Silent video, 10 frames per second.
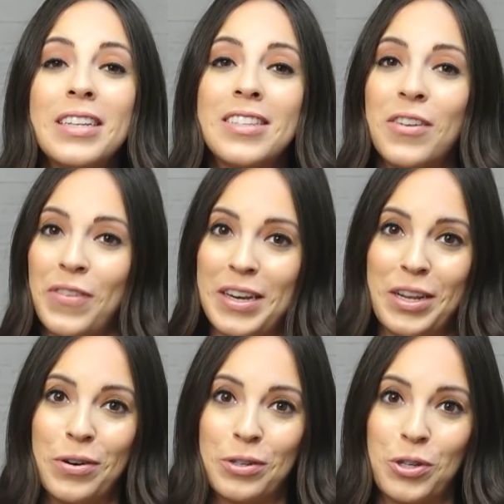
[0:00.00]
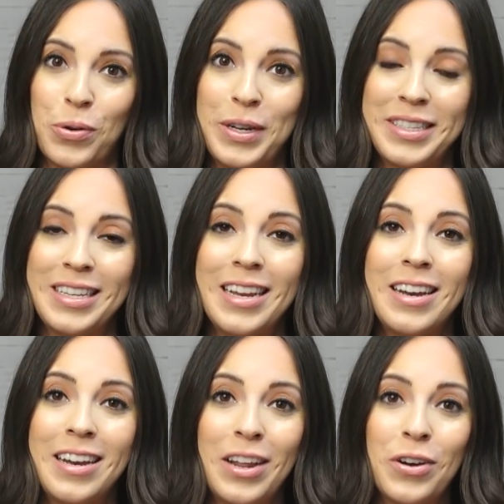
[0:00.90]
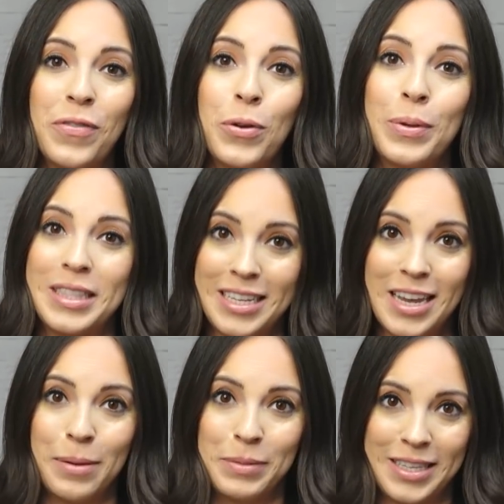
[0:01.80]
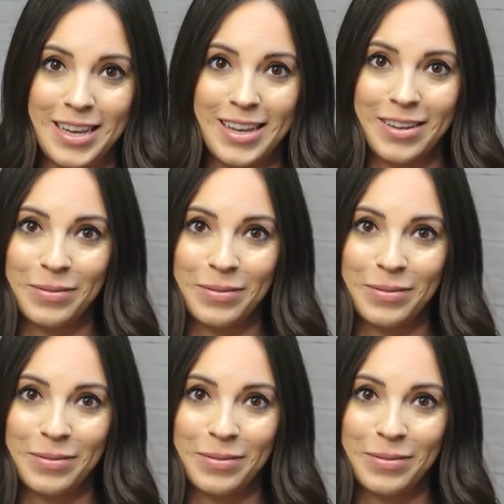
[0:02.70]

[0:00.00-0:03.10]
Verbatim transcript: is defending her choice in an interview with TMZ,